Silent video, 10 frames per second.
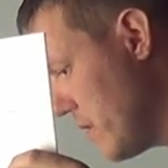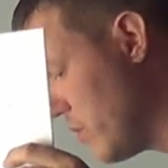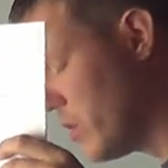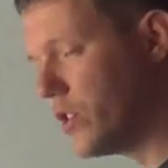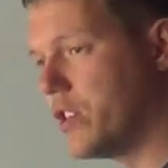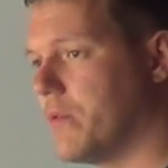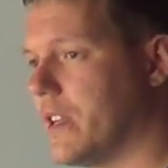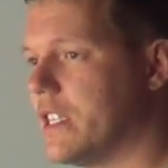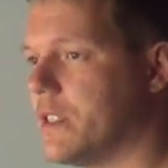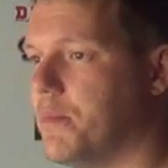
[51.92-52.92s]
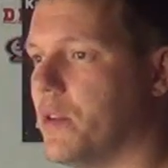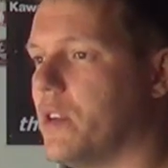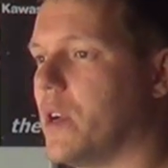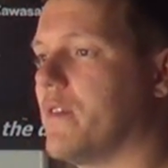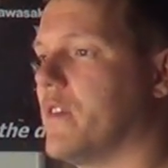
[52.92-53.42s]
we're going to do this, but
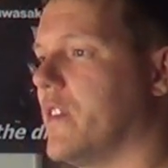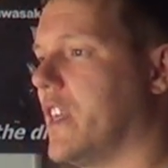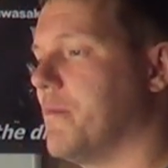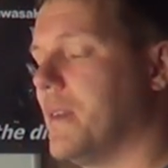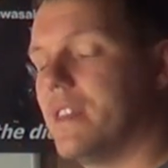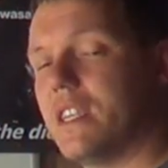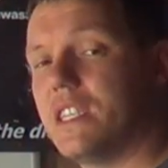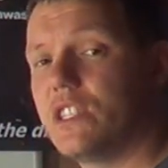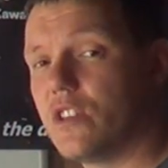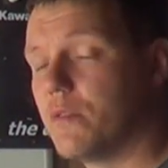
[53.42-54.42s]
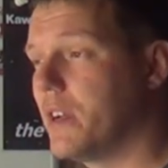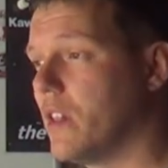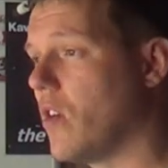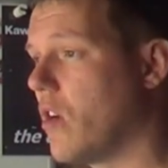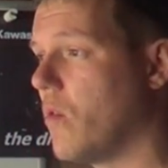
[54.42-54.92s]
you have to forgive me. This is going to be
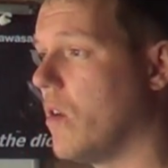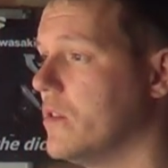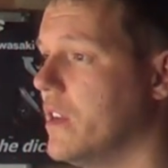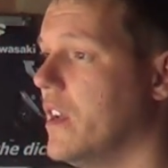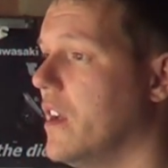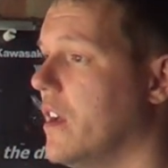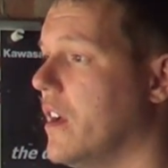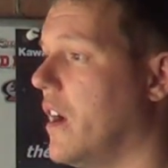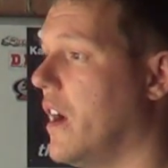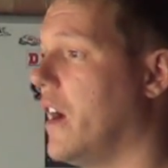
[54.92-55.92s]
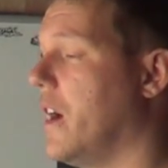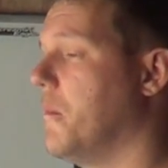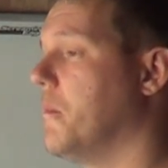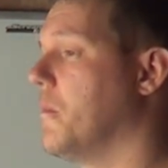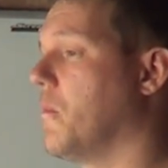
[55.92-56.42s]
a long one.
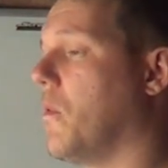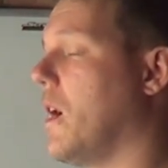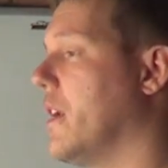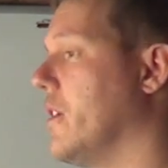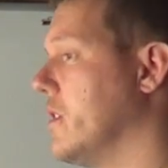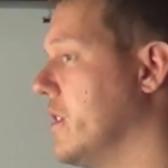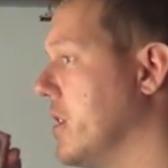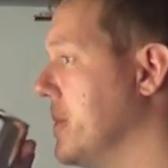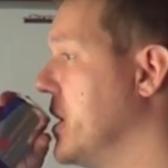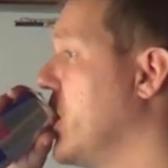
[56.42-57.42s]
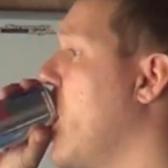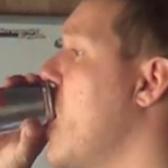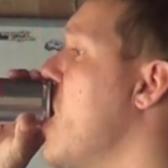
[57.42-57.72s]
Um, why not? You know what I mean?